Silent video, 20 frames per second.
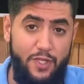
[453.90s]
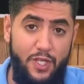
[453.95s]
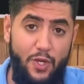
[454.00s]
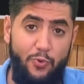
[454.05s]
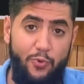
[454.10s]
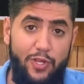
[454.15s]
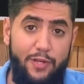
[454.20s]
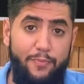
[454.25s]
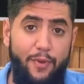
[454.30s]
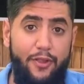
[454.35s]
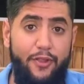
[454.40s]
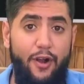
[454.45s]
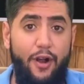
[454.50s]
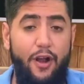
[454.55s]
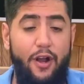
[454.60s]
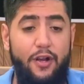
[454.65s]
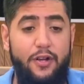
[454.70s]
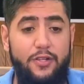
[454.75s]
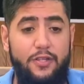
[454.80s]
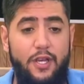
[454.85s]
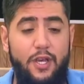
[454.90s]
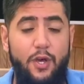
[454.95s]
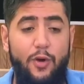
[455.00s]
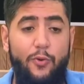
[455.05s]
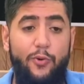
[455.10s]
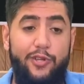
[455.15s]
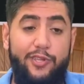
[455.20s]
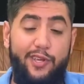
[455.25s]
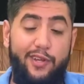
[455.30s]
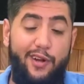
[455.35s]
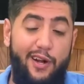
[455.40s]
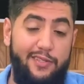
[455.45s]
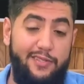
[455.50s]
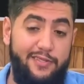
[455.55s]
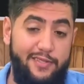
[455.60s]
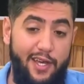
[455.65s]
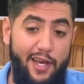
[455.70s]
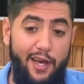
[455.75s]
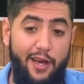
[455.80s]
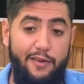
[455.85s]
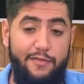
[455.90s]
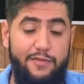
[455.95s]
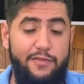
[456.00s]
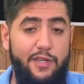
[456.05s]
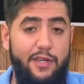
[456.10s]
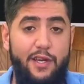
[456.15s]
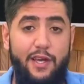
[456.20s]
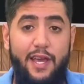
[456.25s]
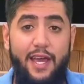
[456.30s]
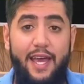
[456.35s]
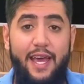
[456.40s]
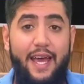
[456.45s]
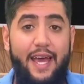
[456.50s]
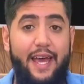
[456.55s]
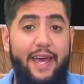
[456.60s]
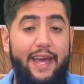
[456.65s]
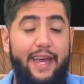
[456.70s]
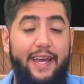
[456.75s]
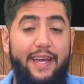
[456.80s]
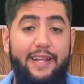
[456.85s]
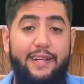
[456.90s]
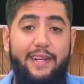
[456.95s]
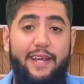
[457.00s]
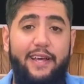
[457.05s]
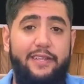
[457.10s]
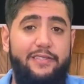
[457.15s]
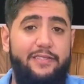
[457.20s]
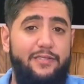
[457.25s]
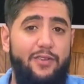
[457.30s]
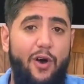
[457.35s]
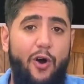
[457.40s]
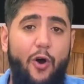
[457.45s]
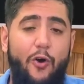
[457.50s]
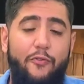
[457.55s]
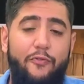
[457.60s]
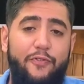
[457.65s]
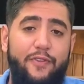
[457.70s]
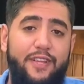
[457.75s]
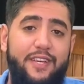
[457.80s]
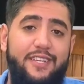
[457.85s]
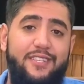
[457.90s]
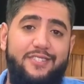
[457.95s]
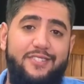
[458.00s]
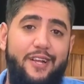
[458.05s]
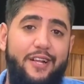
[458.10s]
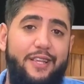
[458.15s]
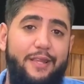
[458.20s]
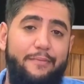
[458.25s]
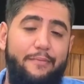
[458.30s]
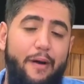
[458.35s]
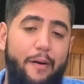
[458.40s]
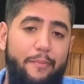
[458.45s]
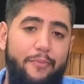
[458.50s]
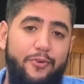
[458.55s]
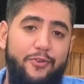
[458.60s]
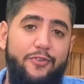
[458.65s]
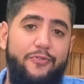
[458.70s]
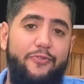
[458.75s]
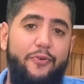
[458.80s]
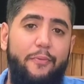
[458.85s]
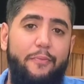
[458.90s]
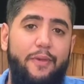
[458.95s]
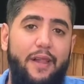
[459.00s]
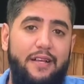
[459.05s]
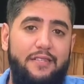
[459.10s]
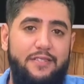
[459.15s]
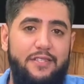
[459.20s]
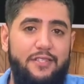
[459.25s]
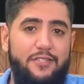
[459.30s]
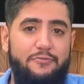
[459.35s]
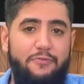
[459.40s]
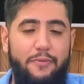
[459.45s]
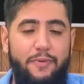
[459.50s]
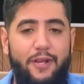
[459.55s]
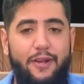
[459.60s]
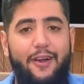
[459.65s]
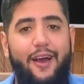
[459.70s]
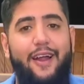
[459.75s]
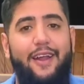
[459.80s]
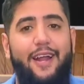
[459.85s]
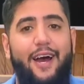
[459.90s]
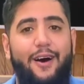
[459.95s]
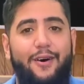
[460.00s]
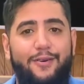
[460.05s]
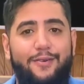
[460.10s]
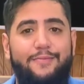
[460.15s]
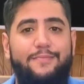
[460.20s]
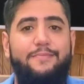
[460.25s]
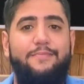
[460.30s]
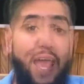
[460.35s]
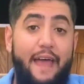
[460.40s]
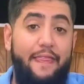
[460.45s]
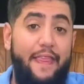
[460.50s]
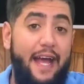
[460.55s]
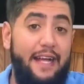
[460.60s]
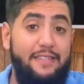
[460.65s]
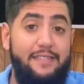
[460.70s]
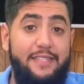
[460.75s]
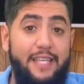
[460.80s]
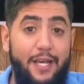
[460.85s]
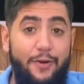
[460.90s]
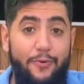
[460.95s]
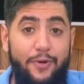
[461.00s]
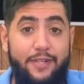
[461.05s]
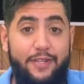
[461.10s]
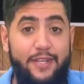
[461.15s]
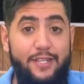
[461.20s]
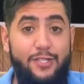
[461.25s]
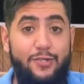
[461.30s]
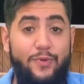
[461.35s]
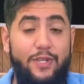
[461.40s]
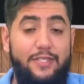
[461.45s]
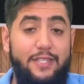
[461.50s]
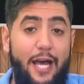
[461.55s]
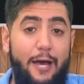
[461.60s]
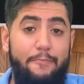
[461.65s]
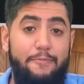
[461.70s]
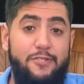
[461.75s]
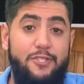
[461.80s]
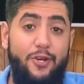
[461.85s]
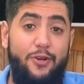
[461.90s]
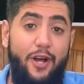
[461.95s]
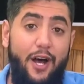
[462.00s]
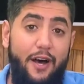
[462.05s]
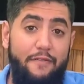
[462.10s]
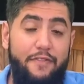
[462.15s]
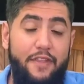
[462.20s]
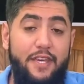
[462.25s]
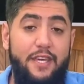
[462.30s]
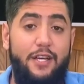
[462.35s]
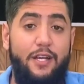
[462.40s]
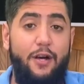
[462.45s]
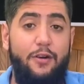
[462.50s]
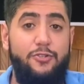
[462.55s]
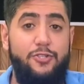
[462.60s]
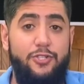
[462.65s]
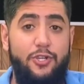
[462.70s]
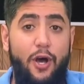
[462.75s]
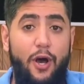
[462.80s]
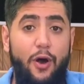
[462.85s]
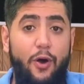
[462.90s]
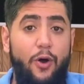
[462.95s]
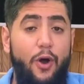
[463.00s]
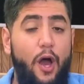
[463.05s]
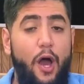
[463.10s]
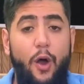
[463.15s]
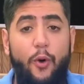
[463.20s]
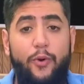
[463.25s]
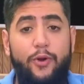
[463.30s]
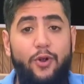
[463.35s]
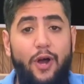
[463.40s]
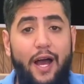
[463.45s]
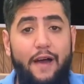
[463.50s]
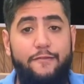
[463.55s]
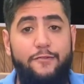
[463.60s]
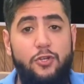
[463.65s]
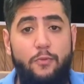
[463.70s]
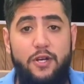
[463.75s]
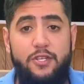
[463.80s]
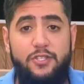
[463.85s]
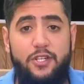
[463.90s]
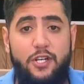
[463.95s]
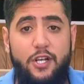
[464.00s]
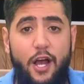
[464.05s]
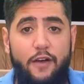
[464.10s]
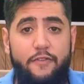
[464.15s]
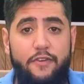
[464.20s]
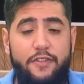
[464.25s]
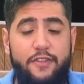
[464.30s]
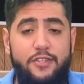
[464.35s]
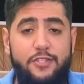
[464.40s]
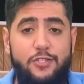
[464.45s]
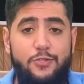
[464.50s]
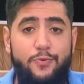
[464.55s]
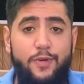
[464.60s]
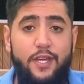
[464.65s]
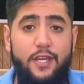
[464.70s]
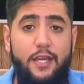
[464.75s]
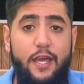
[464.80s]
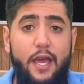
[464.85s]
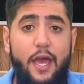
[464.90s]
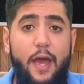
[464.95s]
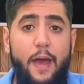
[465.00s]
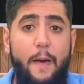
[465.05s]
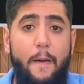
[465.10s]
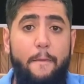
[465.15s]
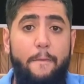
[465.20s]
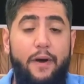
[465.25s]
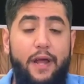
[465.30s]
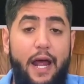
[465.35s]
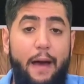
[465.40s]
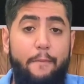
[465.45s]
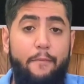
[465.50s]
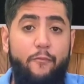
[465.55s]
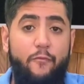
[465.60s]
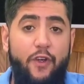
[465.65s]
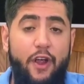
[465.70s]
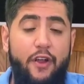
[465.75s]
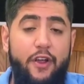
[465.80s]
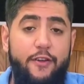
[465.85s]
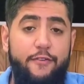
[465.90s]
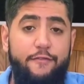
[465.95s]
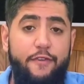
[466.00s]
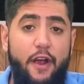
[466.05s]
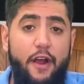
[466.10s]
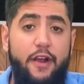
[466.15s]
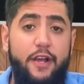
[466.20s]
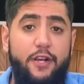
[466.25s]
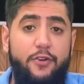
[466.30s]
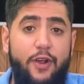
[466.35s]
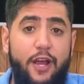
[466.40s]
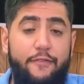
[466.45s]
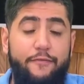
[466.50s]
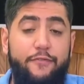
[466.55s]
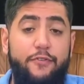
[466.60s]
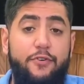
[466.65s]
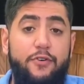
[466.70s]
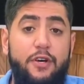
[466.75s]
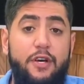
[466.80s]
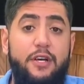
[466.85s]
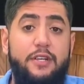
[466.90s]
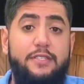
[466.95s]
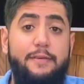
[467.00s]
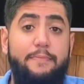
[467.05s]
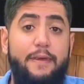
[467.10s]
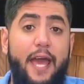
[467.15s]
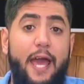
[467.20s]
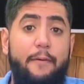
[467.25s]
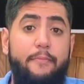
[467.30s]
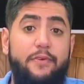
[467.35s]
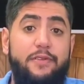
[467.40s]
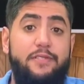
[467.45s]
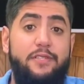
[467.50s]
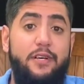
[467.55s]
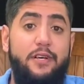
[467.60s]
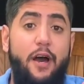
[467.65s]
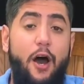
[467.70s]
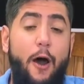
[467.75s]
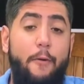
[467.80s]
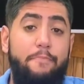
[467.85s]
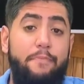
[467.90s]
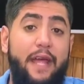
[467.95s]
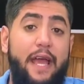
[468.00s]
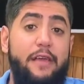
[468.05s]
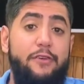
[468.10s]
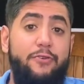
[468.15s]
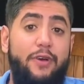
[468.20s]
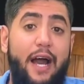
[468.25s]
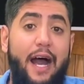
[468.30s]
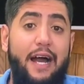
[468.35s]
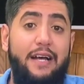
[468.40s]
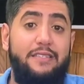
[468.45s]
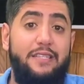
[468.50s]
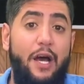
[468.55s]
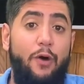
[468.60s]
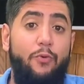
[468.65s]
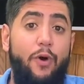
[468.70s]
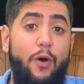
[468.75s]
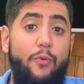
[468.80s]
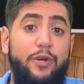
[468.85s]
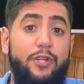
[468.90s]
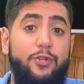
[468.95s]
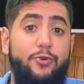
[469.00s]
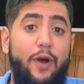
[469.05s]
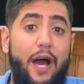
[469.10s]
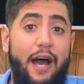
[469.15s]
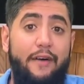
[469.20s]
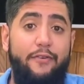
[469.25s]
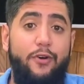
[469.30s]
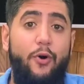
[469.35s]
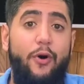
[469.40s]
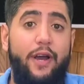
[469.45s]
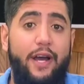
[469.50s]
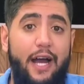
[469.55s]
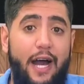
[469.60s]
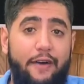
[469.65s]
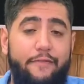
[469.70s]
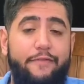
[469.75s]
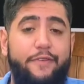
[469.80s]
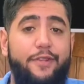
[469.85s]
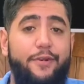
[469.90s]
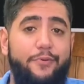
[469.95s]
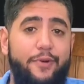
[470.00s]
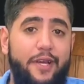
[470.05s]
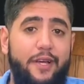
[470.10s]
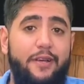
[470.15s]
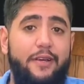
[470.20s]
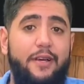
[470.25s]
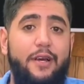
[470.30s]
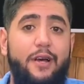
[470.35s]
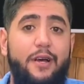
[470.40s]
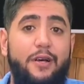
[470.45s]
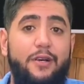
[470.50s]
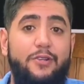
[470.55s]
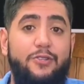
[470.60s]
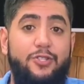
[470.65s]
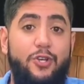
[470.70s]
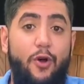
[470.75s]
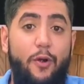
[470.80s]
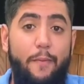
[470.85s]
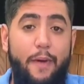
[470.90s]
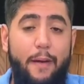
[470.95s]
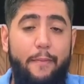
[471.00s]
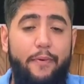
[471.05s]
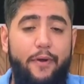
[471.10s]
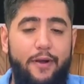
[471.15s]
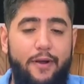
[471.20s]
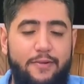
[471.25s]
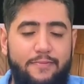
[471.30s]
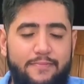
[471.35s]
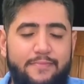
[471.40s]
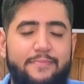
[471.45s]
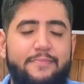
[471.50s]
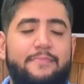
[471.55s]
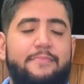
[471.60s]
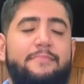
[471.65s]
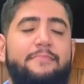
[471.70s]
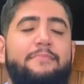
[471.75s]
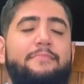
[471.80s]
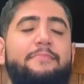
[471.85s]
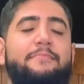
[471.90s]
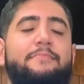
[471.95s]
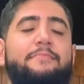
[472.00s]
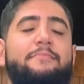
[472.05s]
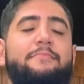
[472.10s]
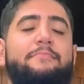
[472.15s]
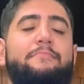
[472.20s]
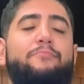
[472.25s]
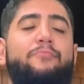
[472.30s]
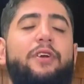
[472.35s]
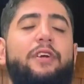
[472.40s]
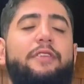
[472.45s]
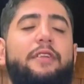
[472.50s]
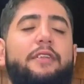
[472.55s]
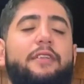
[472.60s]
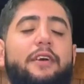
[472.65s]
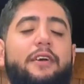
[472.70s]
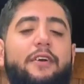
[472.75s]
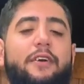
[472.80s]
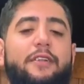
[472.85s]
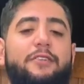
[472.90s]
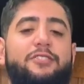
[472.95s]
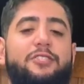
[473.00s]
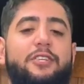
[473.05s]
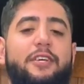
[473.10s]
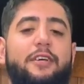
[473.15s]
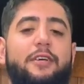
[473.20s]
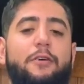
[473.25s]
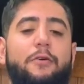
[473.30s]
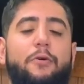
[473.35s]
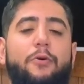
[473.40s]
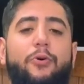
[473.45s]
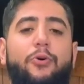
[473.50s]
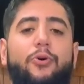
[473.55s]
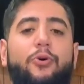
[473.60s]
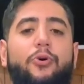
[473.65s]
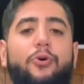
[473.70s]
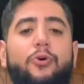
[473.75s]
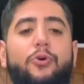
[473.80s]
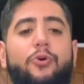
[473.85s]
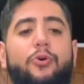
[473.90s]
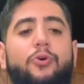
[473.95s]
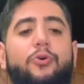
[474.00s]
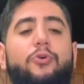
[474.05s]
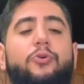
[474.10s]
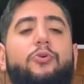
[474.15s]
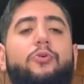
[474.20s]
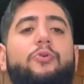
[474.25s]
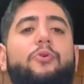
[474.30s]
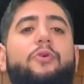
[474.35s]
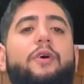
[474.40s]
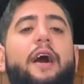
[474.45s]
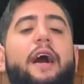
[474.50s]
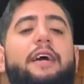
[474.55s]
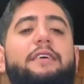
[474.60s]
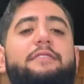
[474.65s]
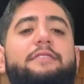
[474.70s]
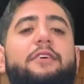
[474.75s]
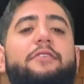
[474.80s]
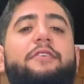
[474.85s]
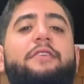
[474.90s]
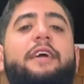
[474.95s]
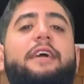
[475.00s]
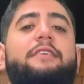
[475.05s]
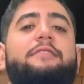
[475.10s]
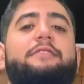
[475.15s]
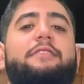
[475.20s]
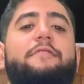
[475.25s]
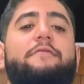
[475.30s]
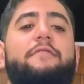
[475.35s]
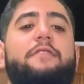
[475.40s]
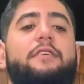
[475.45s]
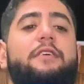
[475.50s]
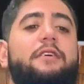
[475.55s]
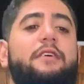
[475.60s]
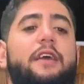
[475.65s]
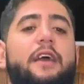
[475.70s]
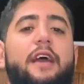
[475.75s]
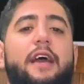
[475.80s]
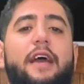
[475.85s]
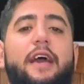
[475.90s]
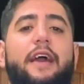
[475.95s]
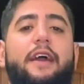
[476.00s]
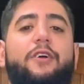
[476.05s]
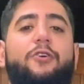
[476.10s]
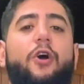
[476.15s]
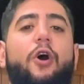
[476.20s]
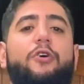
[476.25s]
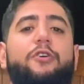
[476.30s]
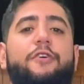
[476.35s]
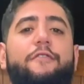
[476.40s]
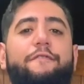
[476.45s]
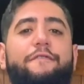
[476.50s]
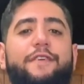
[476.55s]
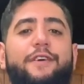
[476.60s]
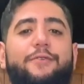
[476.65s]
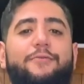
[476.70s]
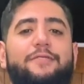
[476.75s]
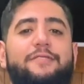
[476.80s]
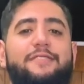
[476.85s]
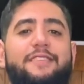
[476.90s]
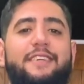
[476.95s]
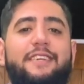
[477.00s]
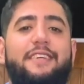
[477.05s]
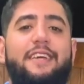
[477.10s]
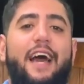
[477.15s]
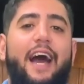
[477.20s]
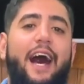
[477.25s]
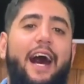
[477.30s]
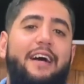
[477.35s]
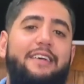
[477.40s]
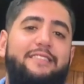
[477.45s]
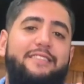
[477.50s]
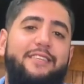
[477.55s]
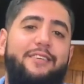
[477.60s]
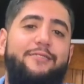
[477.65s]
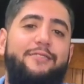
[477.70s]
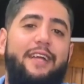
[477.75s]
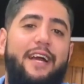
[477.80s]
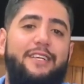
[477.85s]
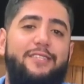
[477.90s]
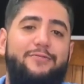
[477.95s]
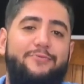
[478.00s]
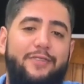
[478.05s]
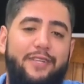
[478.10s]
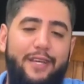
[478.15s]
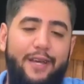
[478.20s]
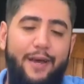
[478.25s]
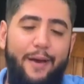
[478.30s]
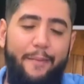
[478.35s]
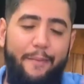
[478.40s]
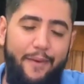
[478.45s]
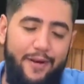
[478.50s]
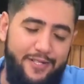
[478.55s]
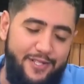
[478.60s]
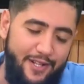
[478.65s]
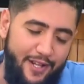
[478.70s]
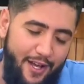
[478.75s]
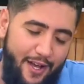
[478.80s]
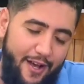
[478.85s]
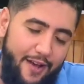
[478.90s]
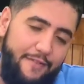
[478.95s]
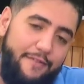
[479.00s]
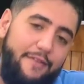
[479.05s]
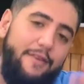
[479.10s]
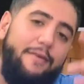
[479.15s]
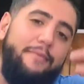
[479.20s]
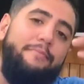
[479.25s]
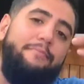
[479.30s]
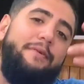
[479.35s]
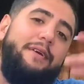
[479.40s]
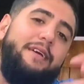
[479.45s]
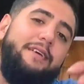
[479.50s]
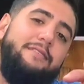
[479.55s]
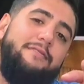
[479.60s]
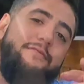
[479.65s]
with Mother Earth, within ourselves. And hopefully it's nothing but beautiful blessings from here on out. And that's it with this week's episode of the Eco Show. We don't have too much to cover this week, but I'm very, very grateful to be able to update you guys on what we do have going on for the week. So remember, breathe in the good chi, exhale the negativity, grow your frequency. I'll see you next week. Much love. Peace.